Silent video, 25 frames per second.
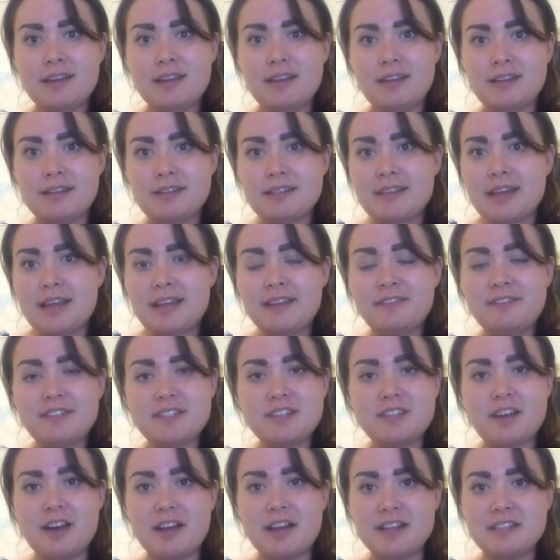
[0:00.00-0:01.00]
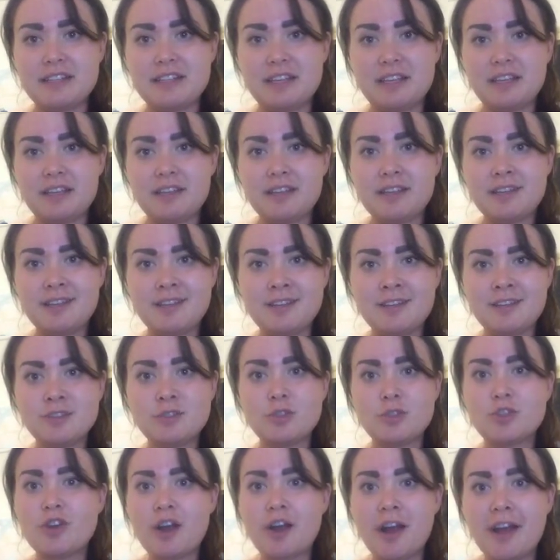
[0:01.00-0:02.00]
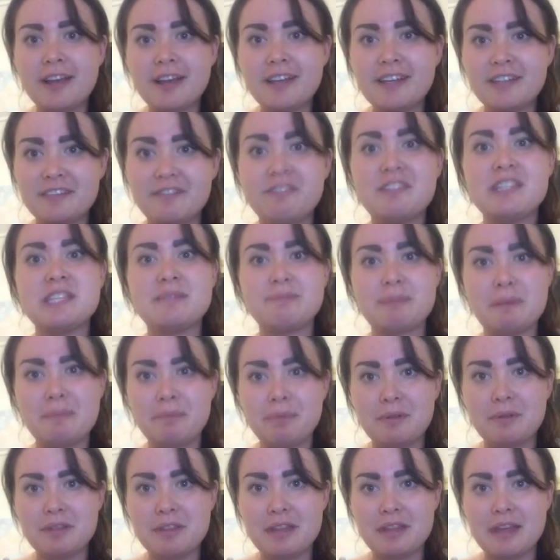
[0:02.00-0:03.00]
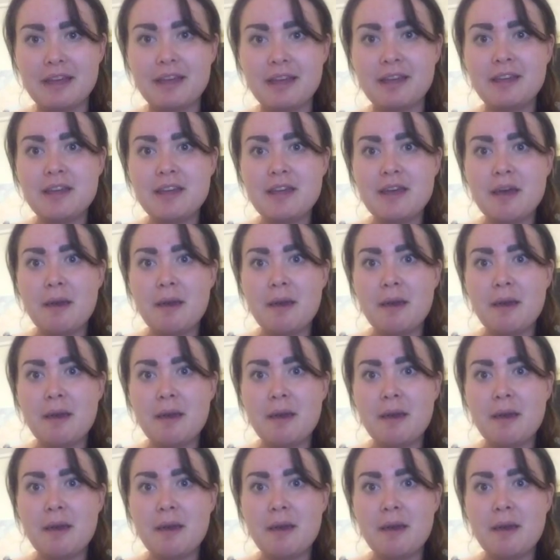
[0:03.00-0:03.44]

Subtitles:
into advertising to try and convince people that